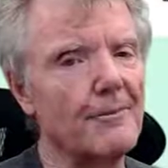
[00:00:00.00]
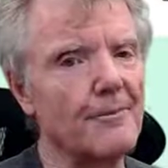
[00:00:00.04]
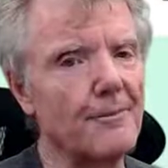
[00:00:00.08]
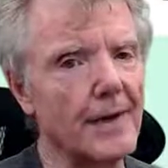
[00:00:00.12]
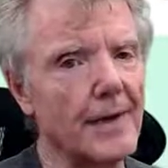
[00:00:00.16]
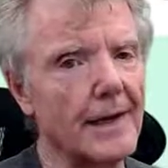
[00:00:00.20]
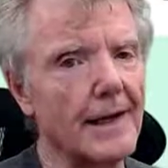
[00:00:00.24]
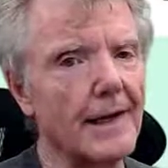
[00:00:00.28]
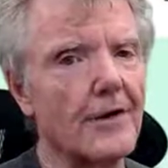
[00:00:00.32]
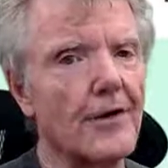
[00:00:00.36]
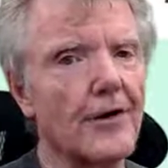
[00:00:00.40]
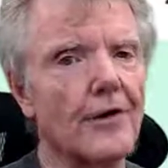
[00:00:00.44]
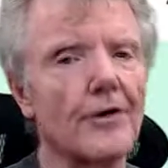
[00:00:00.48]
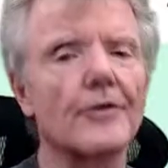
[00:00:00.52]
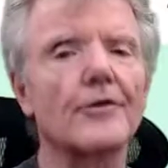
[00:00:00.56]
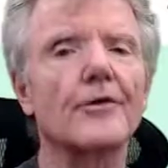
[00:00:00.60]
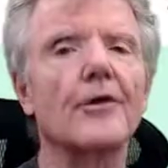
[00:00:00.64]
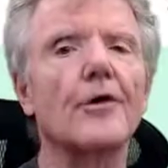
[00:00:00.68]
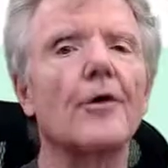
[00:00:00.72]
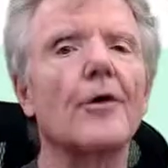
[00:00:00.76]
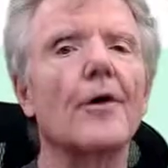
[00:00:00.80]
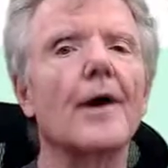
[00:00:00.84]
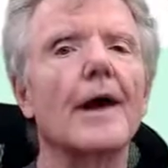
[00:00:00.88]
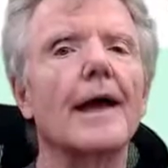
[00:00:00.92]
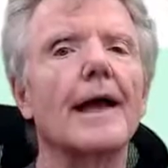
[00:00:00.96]
big
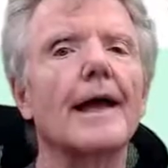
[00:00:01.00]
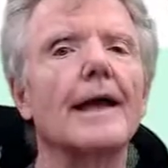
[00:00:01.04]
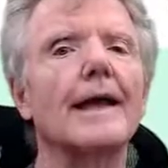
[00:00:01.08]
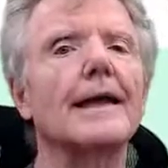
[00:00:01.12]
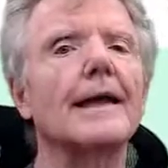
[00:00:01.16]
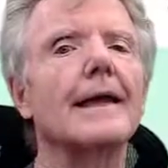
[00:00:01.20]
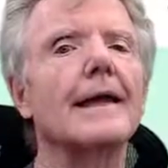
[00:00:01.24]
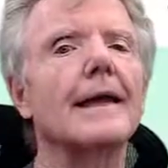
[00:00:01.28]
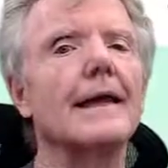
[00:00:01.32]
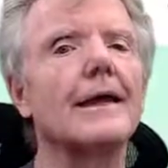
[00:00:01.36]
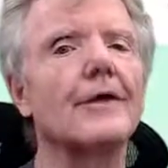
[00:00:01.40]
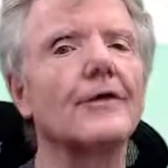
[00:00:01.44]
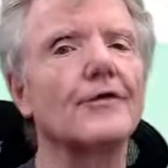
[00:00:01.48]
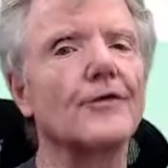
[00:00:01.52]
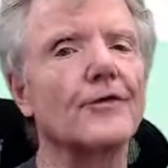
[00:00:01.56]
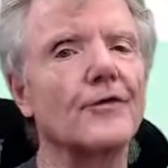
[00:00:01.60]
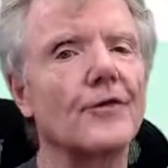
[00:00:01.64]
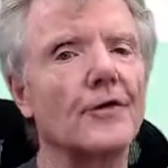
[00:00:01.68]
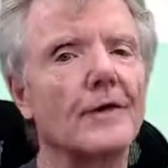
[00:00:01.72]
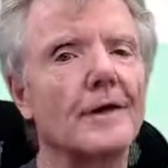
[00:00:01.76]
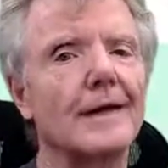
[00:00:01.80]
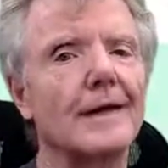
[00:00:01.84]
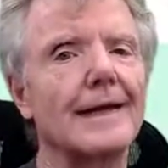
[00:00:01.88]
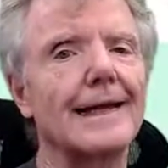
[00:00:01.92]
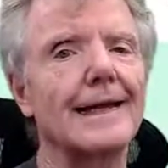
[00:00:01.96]
earthquake is
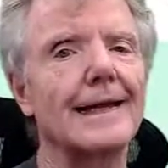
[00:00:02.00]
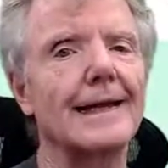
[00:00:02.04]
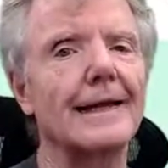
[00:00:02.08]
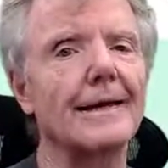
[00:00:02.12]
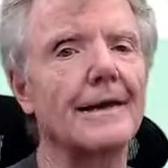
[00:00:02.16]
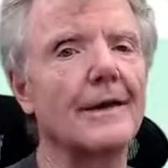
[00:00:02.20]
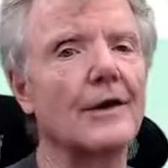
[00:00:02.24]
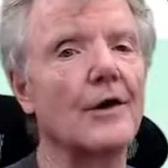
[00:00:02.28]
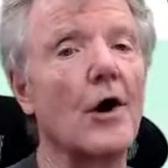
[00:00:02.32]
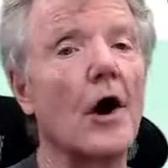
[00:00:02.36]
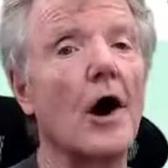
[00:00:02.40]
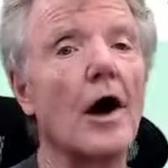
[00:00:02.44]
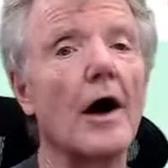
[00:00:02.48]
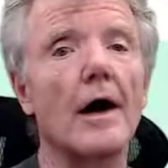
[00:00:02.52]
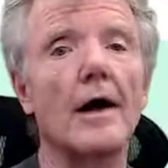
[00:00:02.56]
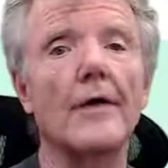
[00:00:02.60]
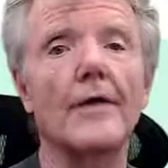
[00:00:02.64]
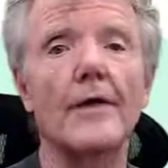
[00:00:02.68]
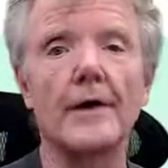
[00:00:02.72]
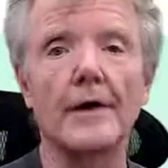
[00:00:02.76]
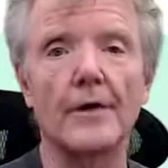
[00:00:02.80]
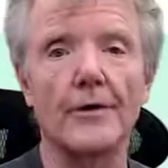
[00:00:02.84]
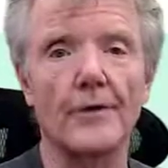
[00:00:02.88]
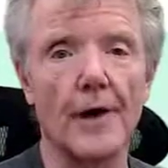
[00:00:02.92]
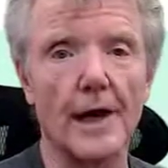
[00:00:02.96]
certainly, you know, on
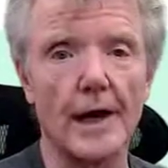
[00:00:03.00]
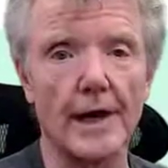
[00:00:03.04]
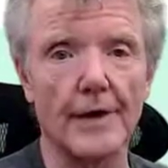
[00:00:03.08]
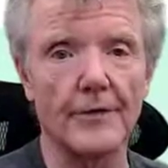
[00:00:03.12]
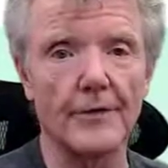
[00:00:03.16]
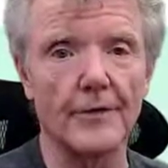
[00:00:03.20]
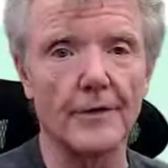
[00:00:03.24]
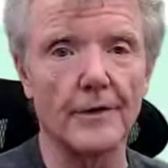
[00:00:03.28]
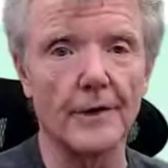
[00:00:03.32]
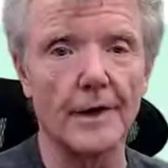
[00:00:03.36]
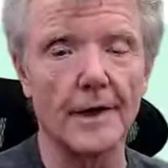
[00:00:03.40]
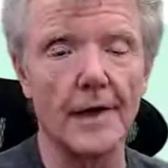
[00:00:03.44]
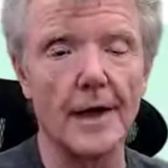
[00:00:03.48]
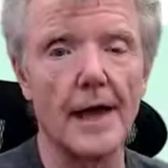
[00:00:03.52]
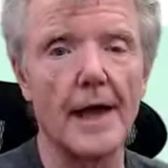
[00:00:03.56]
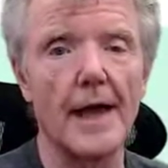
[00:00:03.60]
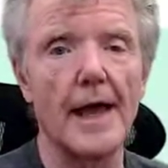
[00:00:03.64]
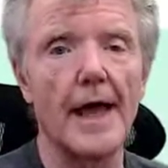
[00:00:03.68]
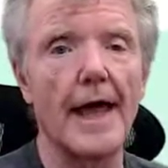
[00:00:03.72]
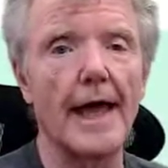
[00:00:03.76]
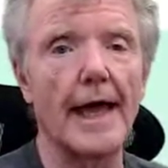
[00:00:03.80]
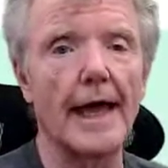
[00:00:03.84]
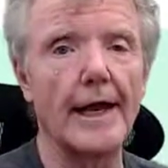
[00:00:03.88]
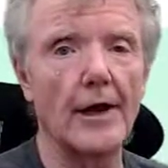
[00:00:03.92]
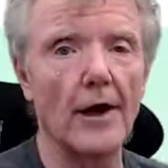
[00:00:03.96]
the horizon.
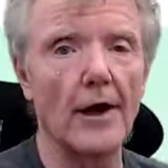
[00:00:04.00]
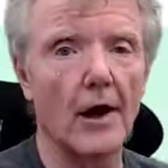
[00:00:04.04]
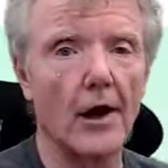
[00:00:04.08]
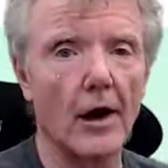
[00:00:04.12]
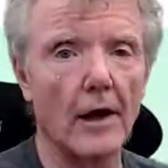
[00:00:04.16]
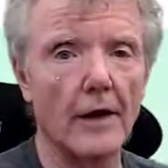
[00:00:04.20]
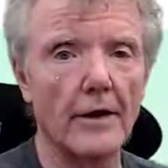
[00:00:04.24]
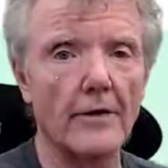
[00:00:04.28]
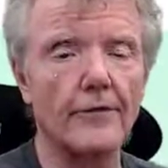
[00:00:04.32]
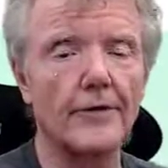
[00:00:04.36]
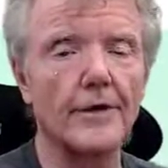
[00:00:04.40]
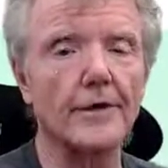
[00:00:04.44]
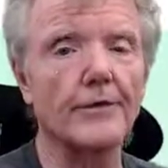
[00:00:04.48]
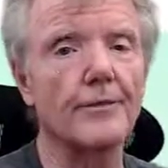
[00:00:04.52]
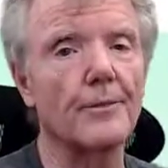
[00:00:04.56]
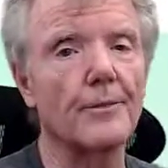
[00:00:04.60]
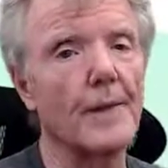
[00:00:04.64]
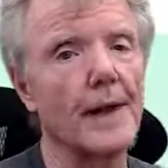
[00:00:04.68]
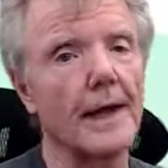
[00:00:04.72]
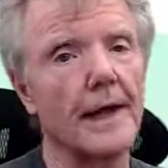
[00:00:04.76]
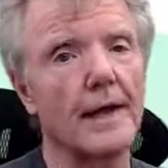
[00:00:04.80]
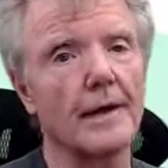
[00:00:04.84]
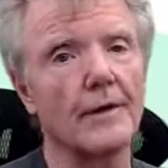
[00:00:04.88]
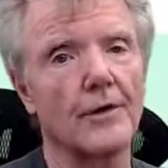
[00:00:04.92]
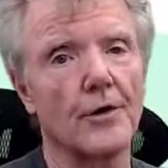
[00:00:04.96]
And all of us
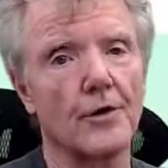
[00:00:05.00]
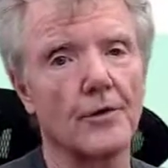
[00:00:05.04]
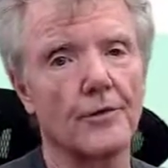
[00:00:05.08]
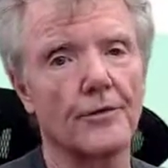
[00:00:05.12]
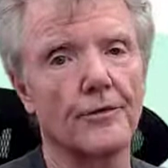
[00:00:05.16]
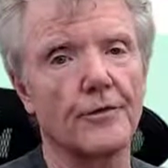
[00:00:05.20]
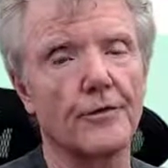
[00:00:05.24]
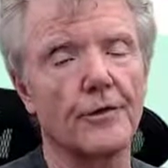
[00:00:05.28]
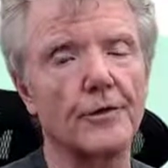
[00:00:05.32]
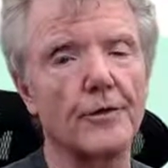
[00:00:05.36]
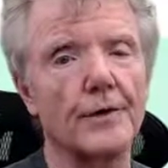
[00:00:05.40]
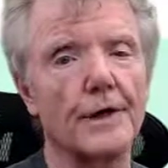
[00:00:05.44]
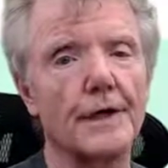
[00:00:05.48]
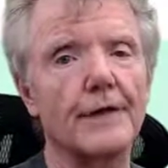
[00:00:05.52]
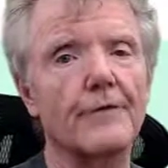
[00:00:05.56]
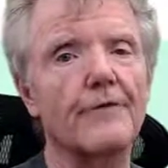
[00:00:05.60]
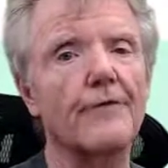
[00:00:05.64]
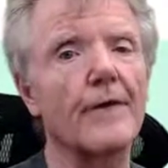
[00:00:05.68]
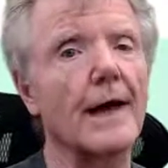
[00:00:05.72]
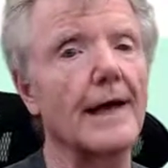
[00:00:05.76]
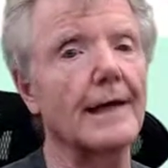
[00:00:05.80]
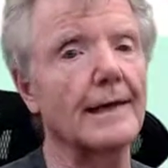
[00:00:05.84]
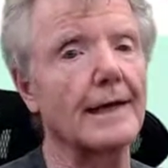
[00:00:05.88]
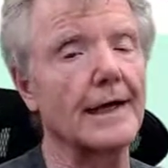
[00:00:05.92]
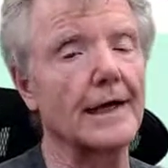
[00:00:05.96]
may go through it. In
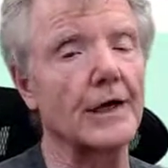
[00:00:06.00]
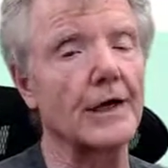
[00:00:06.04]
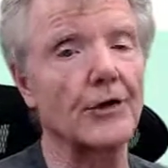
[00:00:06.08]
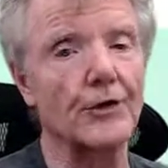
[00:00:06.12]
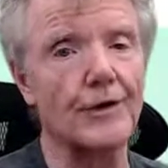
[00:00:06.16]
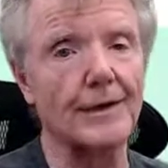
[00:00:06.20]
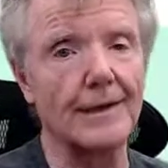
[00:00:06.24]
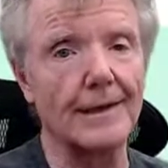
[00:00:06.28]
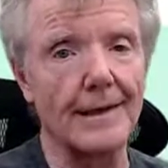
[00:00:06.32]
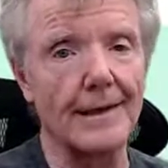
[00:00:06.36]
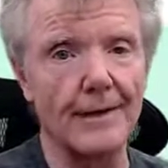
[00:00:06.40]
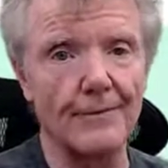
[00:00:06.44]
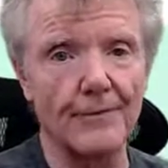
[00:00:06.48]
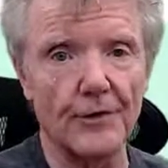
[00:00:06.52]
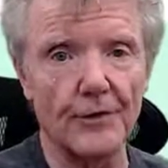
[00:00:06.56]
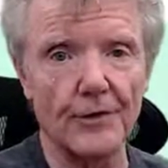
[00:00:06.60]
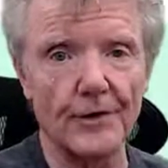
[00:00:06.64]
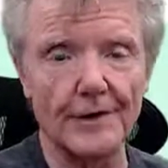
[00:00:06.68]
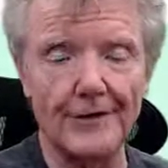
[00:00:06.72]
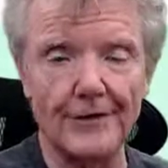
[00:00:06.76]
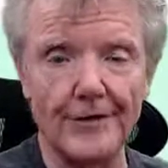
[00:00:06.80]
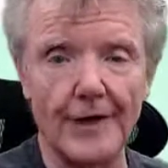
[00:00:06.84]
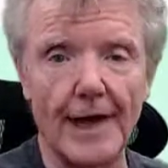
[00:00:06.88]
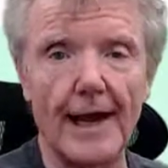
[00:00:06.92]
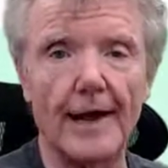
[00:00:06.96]
fact, a good,
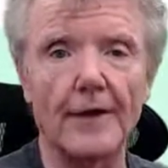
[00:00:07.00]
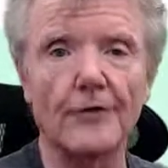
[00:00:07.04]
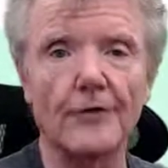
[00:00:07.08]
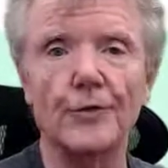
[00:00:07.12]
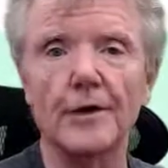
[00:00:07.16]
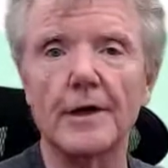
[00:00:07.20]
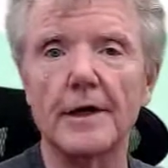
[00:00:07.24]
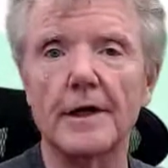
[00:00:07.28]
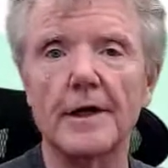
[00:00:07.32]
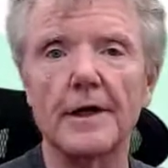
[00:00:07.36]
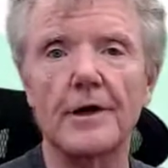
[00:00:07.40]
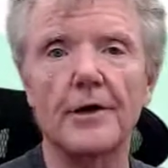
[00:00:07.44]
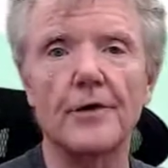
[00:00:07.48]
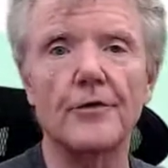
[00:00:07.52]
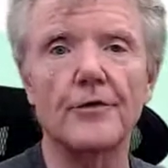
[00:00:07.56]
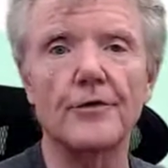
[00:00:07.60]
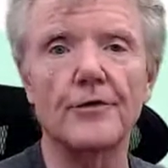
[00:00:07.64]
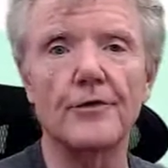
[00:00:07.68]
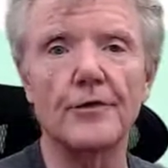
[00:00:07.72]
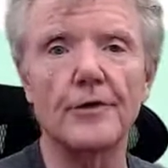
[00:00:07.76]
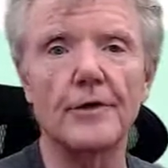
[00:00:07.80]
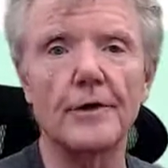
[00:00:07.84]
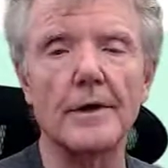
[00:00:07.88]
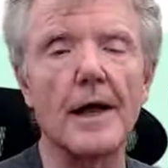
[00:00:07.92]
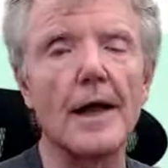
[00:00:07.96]
good chance we're going to go
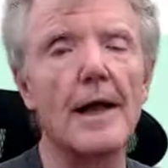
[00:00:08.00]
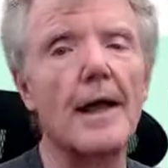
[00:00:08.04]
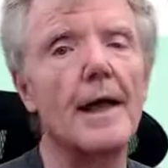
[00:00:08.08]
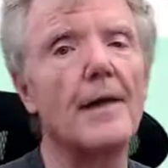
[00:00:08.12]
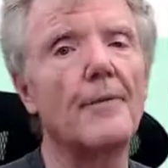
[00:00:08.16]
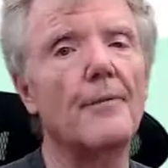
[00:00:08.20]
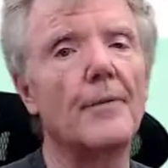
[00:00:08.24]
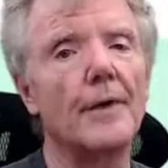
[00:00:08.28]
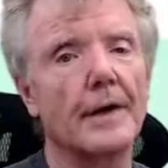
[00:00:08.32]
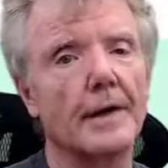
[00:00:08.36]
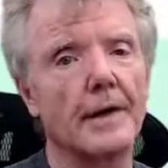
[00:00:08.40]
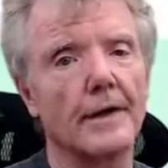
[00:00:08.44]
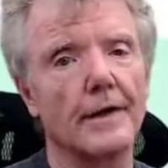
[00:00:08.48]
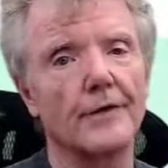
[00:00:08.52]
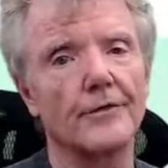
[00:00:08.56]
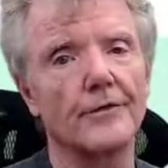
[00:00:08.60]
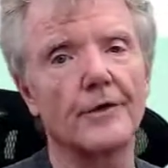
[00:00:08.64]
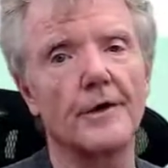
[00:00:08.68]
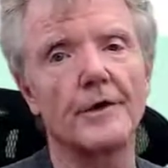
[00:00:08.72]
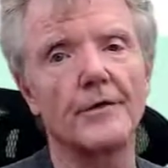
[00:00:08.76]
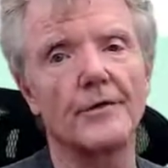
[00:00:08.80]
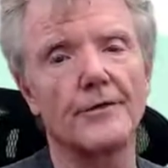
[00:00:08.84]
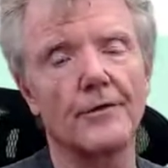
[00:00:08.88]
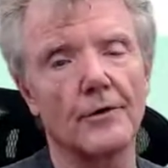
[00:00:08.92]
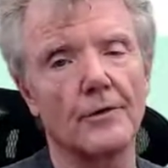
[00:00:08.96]
through it because
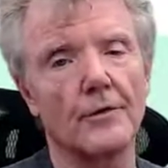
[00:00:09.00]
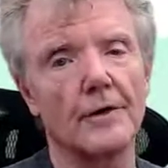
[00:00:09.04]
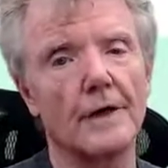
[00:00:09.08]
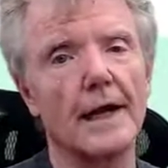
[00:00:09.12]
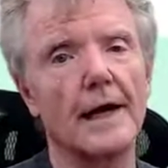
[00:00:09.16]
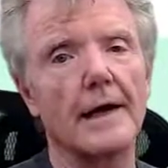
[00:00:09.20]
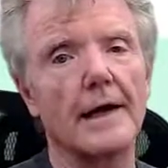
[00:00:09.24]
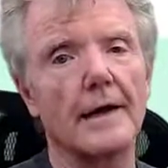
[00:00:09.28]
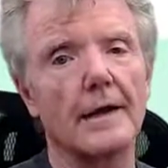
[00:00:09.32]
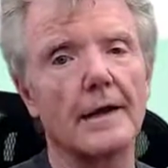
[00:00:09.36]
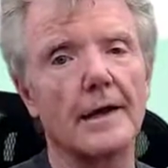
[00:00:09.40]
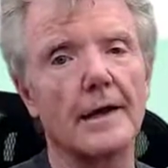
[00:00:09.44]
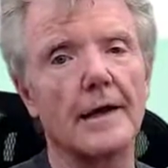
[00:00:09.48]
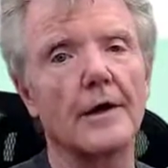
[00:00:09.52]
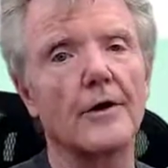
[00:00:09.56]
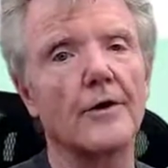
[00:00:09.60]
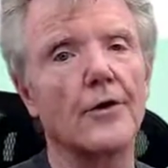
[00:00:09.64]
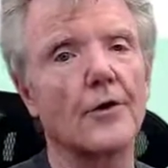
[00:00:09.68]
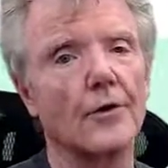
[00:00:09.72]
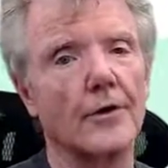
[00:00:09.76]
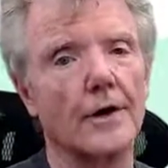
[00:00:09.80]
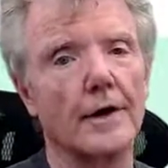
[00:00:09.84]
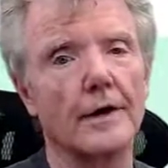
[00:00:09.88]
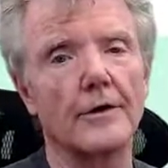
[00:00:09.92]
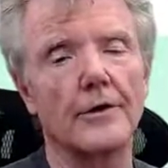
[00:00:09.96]
it is so likely
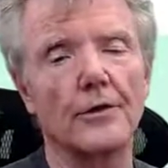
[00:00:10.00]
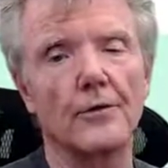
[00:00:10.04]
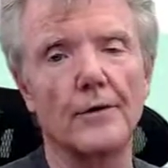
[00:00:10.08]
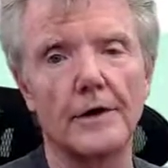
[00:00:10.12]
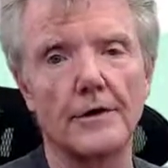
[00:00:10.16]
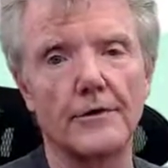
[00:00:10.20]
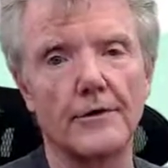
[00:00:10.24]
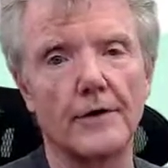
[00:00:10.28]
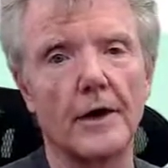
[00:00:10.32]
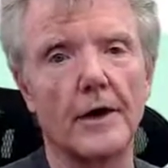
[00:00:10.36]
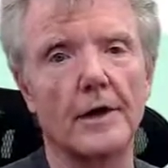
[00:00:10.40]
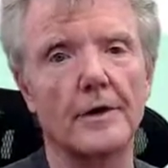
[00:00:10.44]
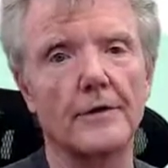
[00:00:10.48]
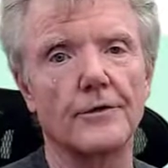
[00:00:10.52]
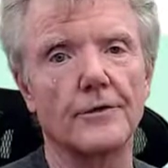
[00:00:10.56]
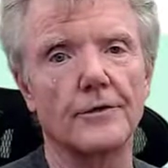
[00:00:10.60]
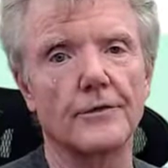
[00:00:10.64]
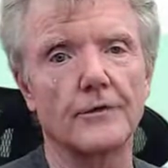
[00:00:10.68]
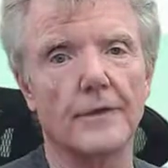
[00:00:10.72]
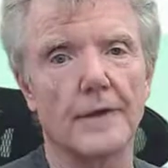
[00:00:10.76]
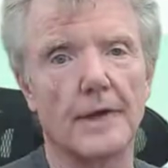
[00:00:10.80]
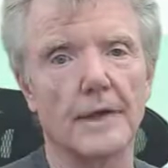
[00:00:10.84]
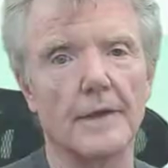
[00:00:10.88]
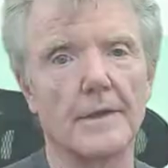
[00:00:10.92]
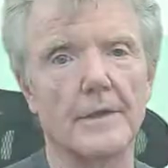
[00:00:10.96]
according to what
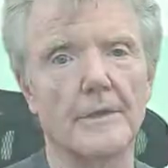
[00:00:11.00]
geologists tell